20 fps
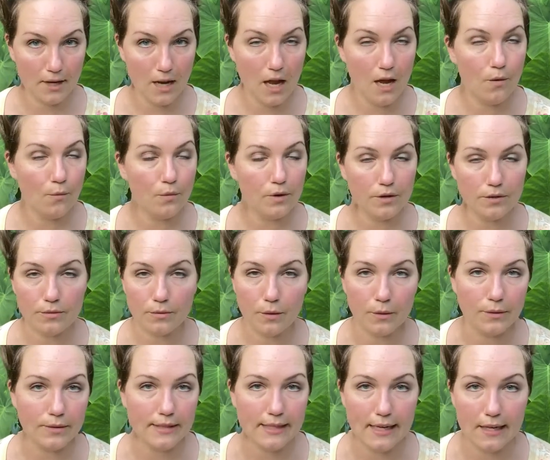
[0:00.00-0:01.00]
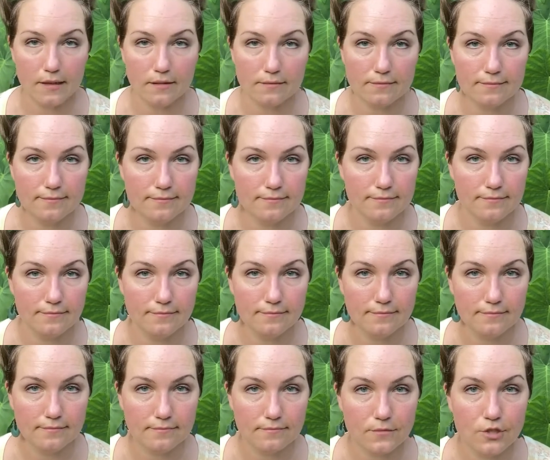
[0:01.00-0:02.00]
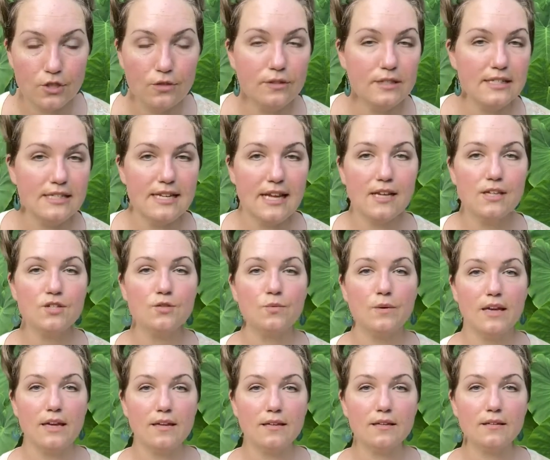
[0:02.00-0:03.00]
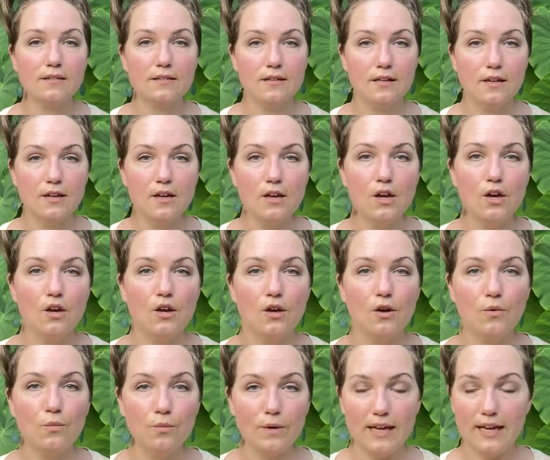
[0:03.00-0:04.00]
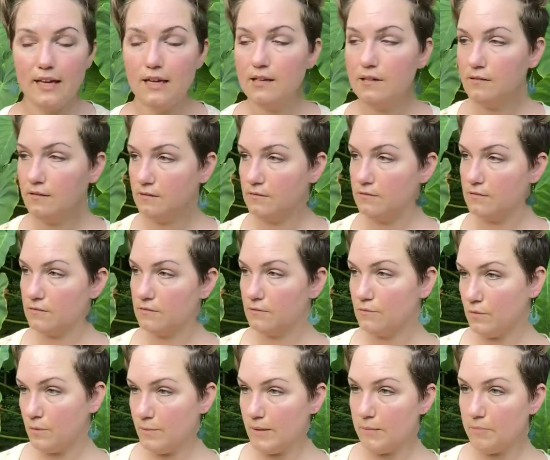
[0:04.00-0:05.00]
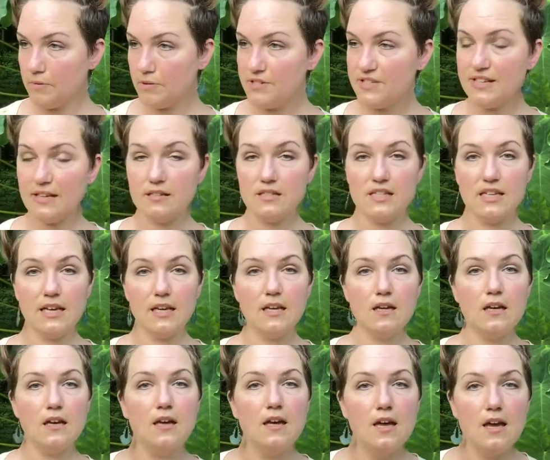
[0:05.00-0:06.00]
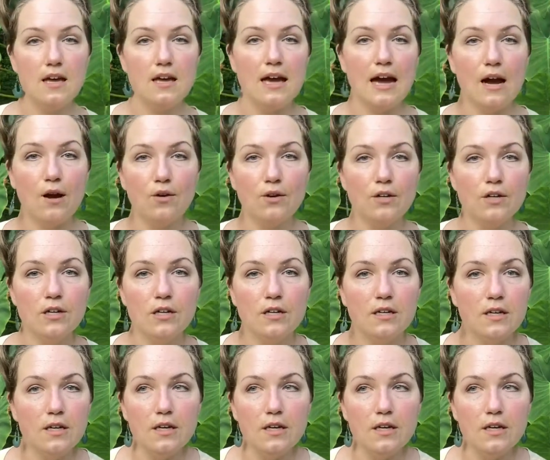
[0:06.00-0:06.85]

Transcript: And we're throwing down. Tune in next week. We will be presenting our